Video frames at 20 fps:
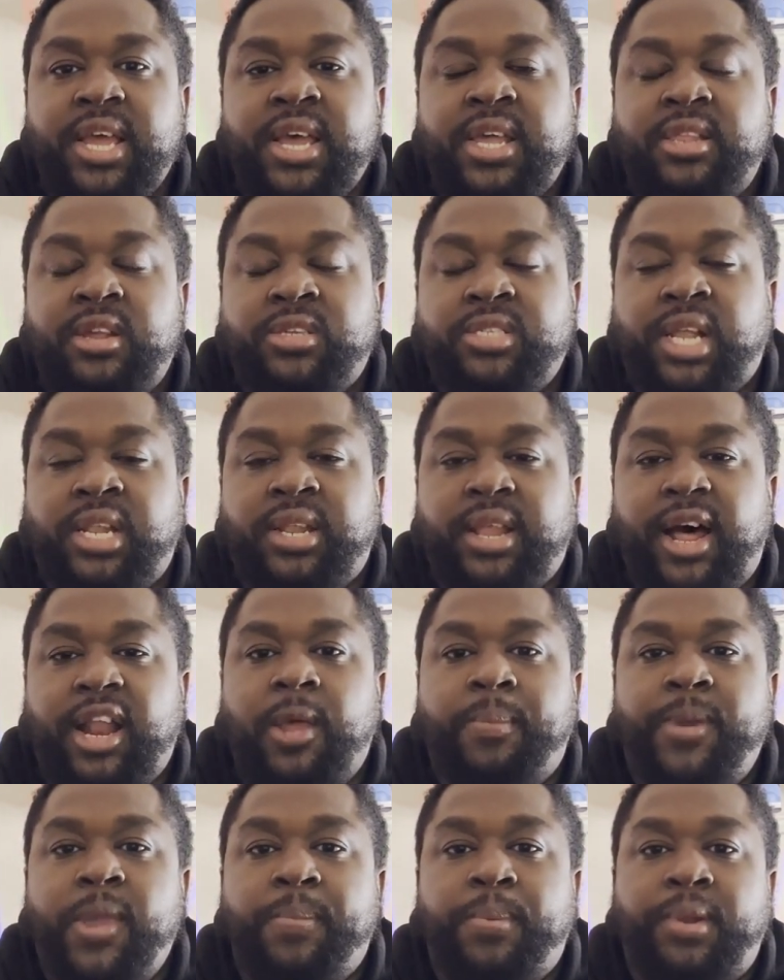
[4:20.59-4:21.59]
there's a lot
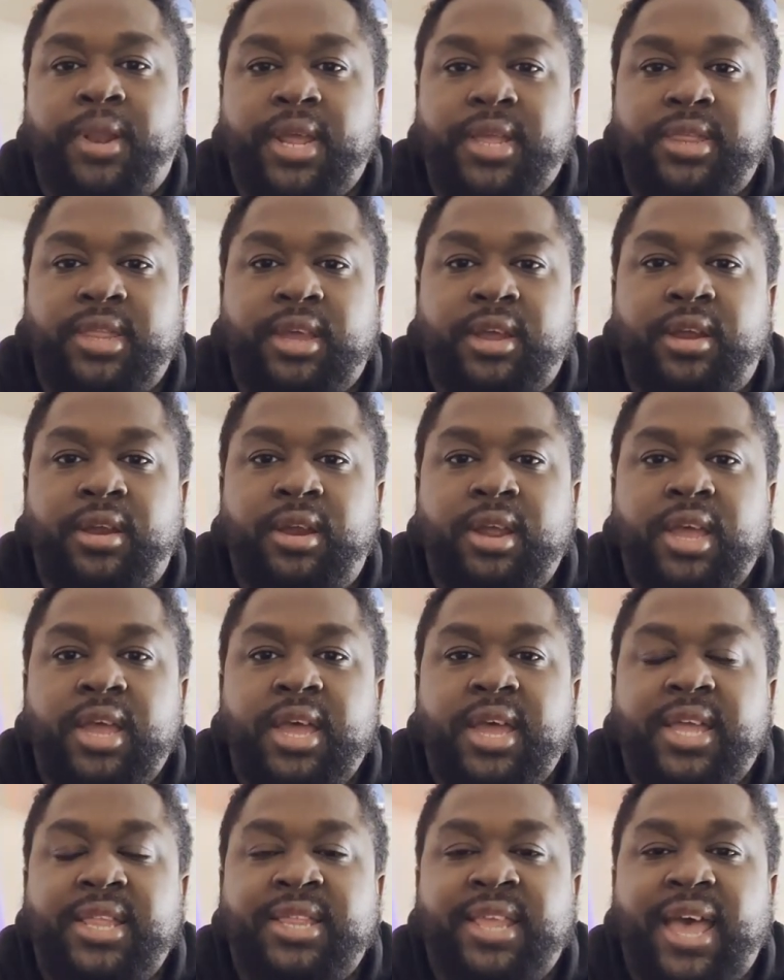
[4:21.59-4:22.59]
of people in there
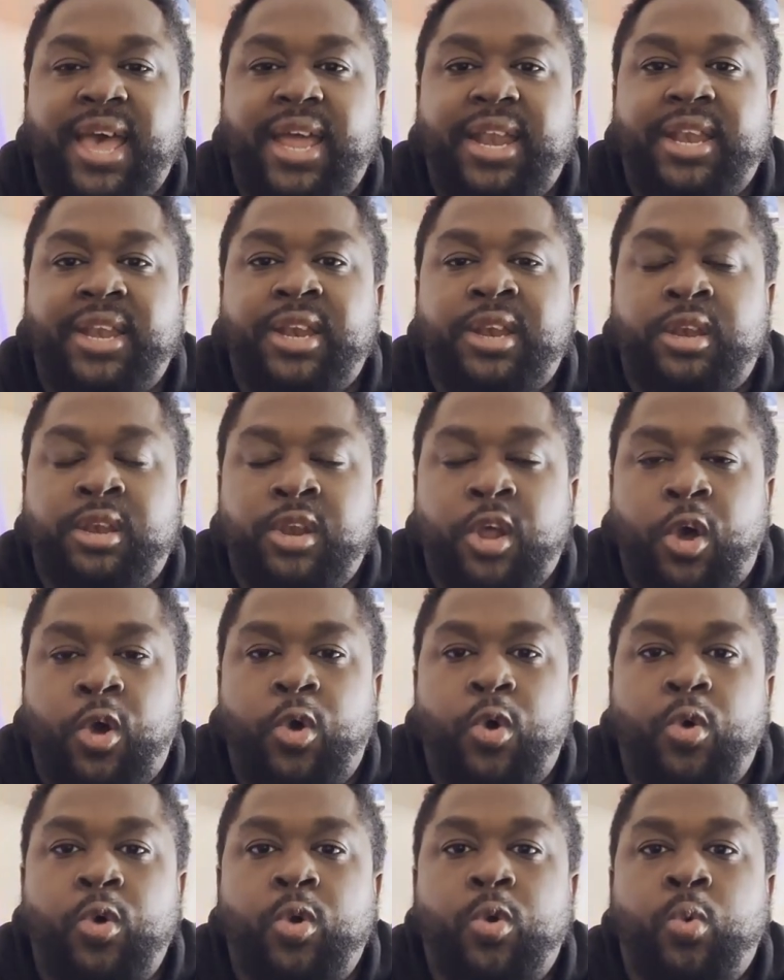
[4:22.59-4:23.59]
that
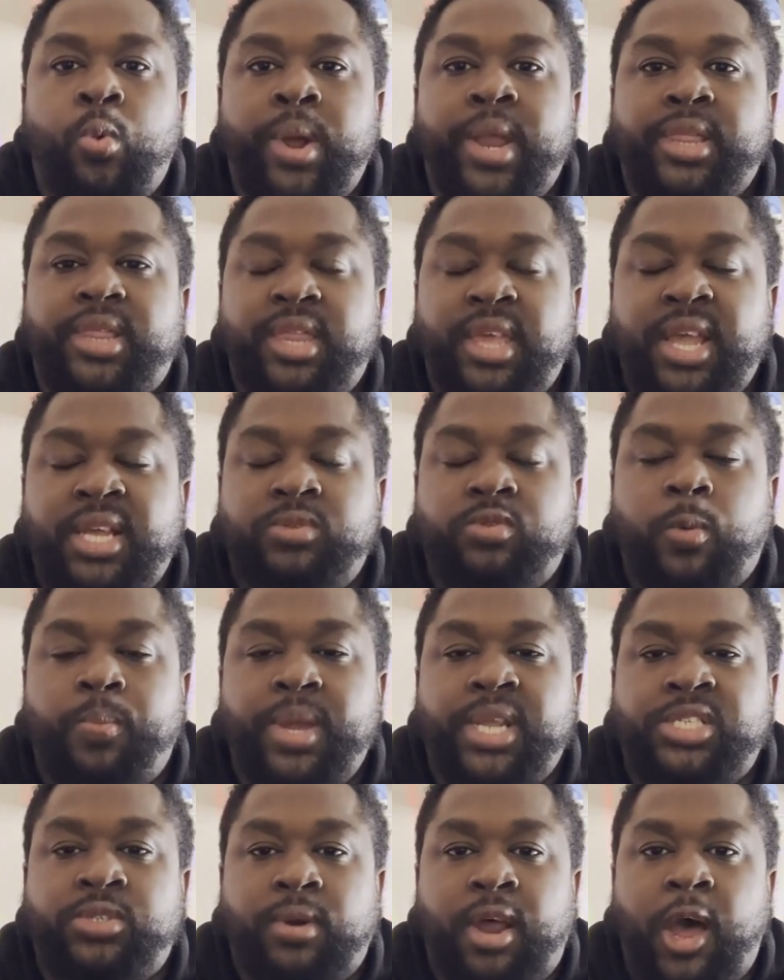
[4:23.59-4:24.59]
know when things will
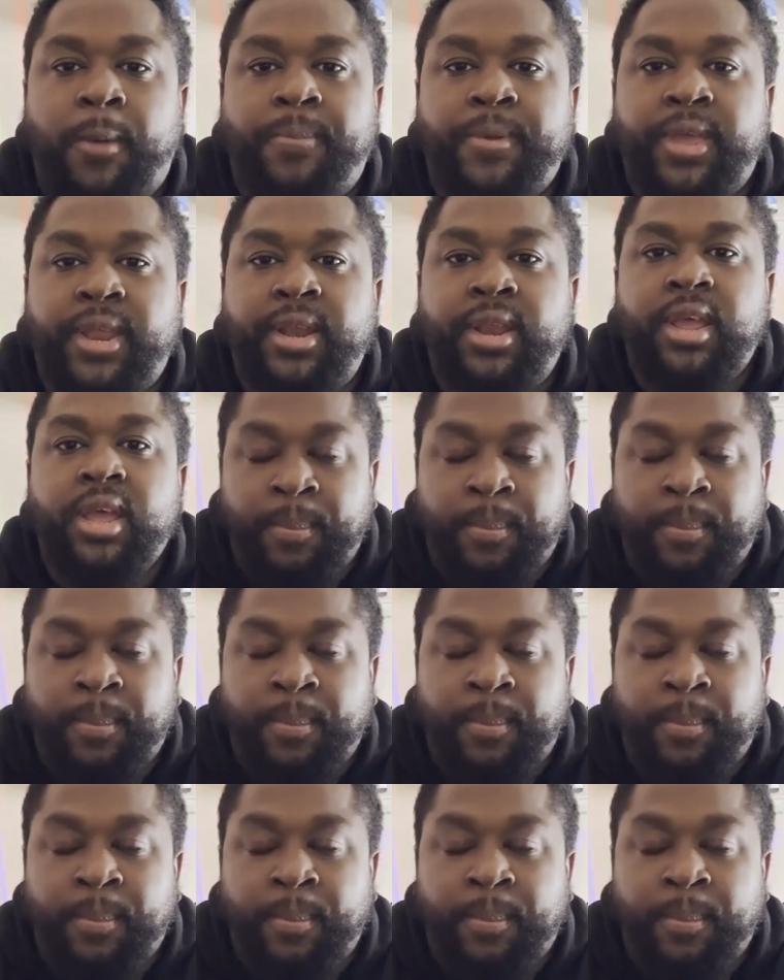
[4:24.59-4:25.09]
be dropping.